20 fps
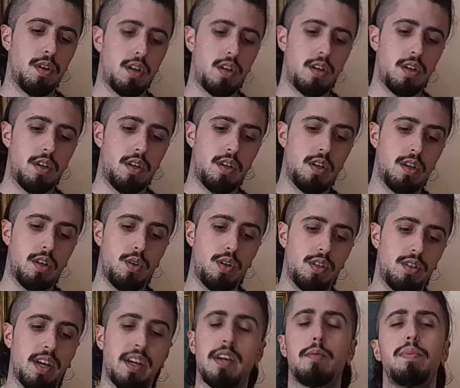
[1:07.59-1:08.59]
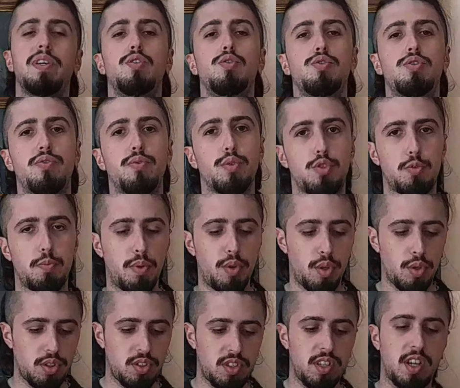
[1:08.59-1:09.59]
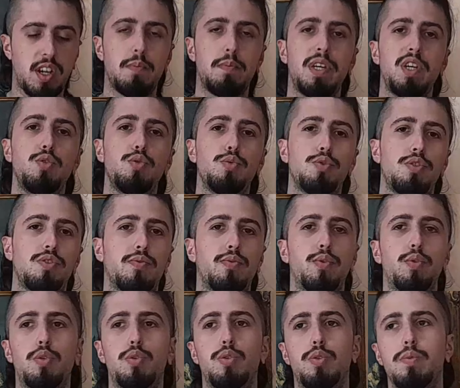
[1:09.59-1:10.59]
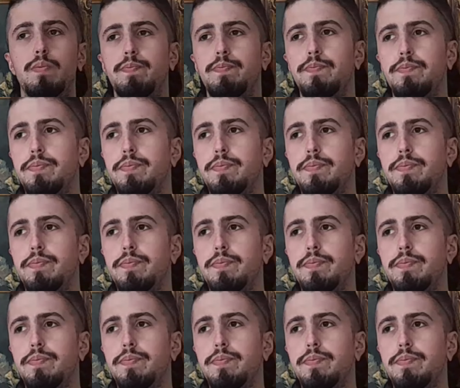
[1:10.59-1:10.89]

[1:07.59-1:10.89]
uh, they can be used for sports, they can be used for